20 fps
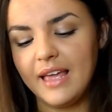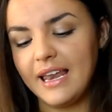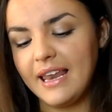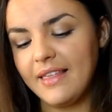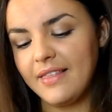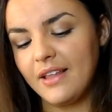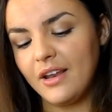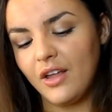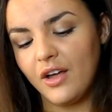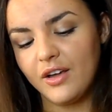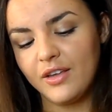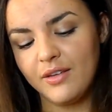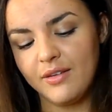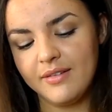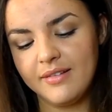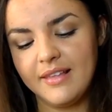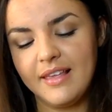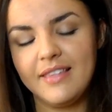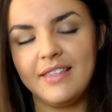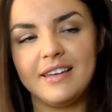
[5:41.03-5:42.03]
you get it in the light,
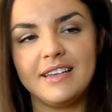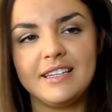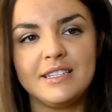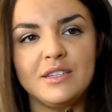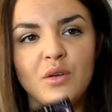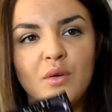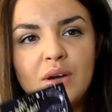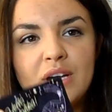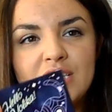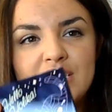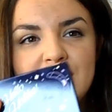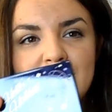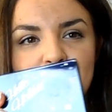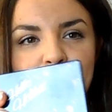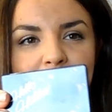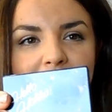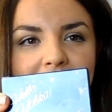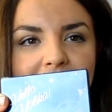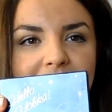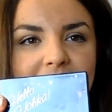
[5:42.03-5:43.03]
you see that it's not
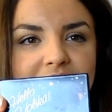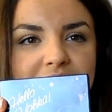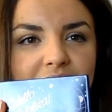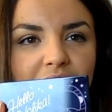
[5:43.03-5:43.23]
actually black.